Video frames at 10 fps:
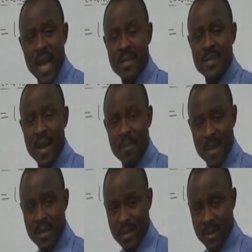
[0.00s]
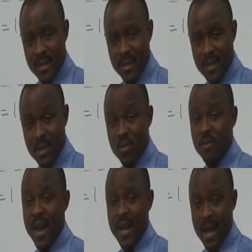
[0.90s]
assignment to
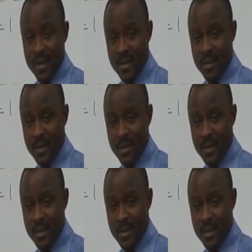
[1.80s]
find x.